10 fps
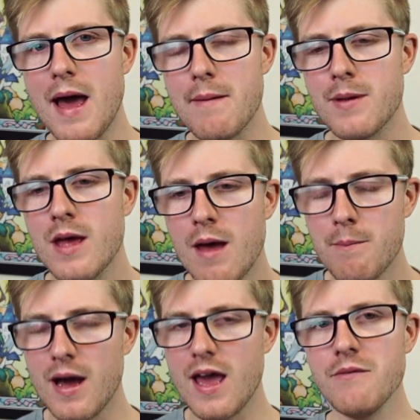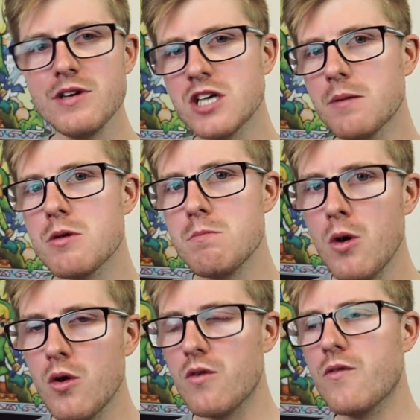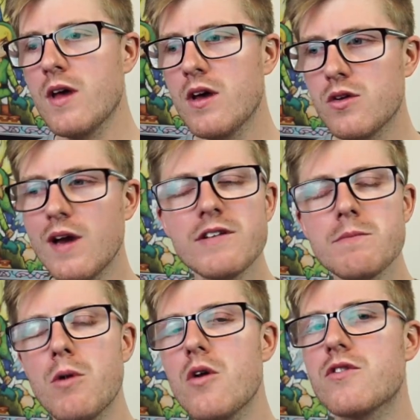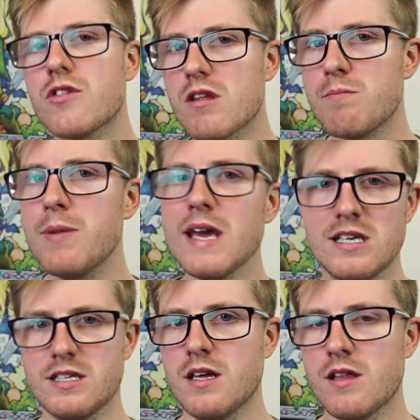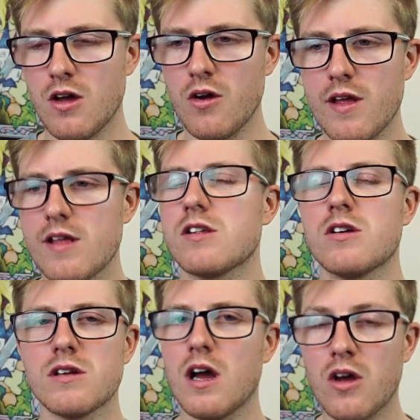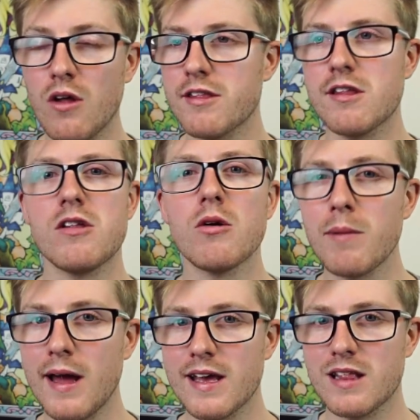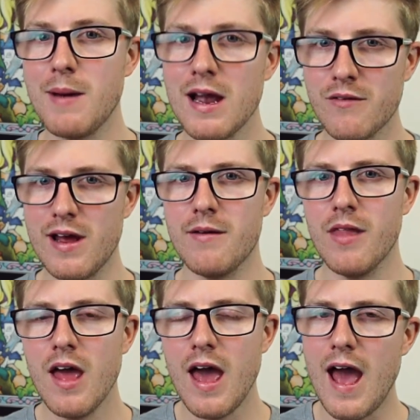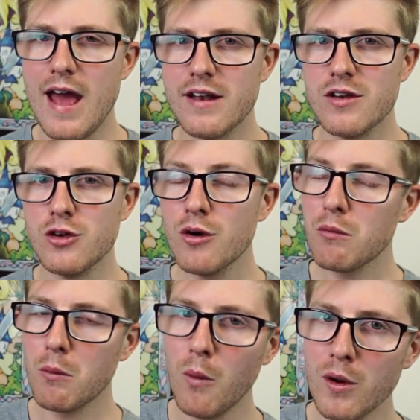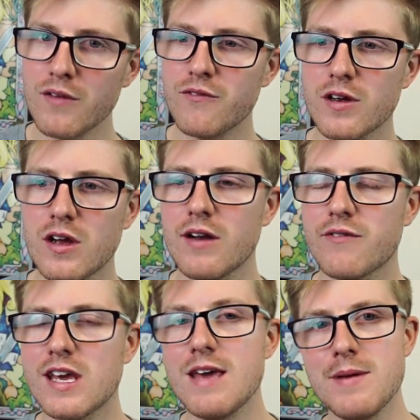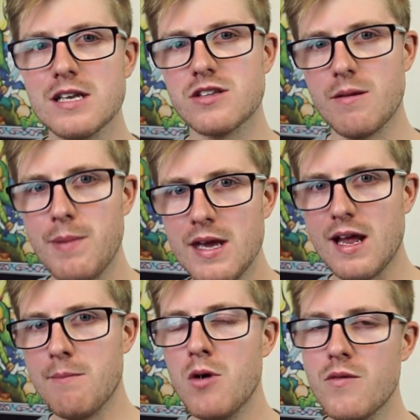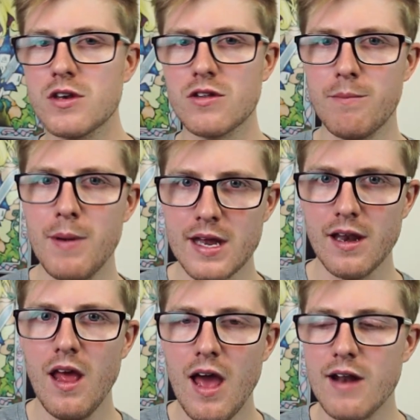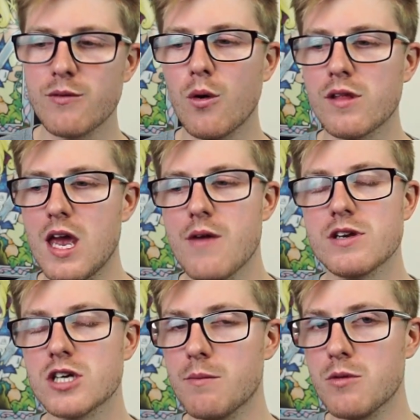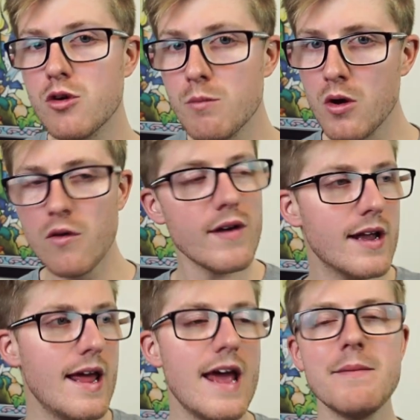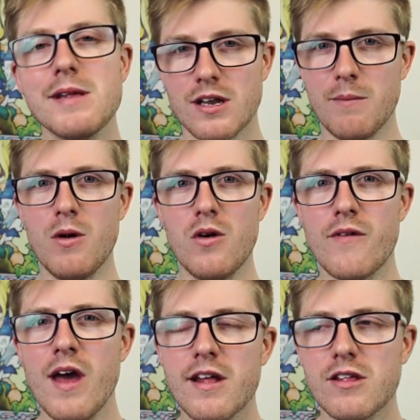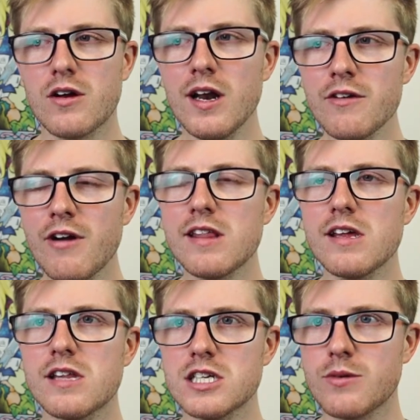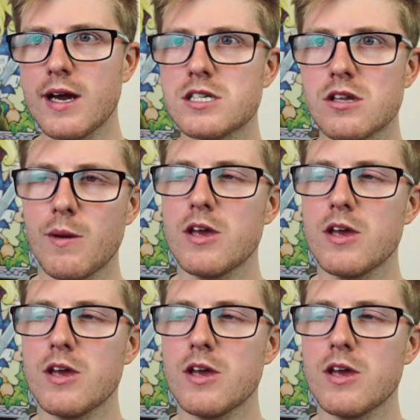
map, but every time you move, you have to move to this beat. So it's a constant song playing in the background, and you're rewarded for kind of keeping to the beat and moving to the beat. And of course, every time you move, an enemy's gonna move. So it kind of creates these situations